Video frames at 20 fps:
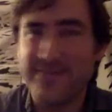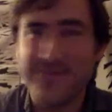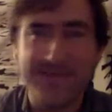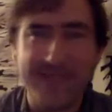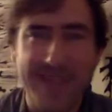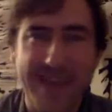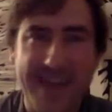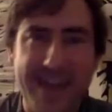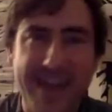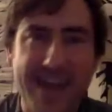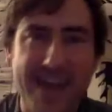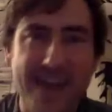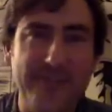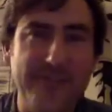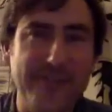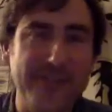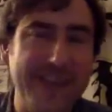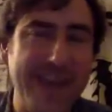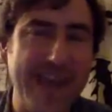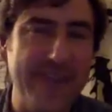I don't
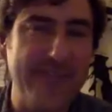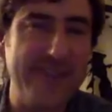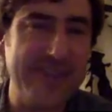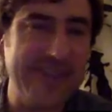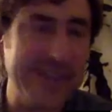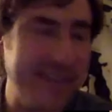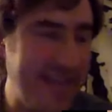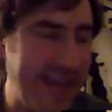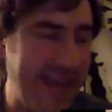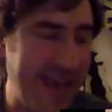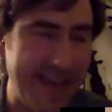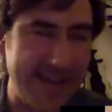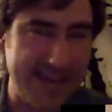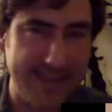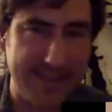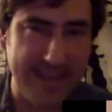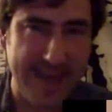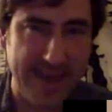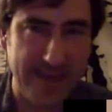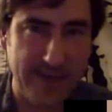really have anything to add to
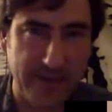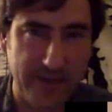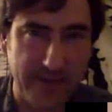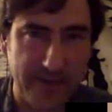that one.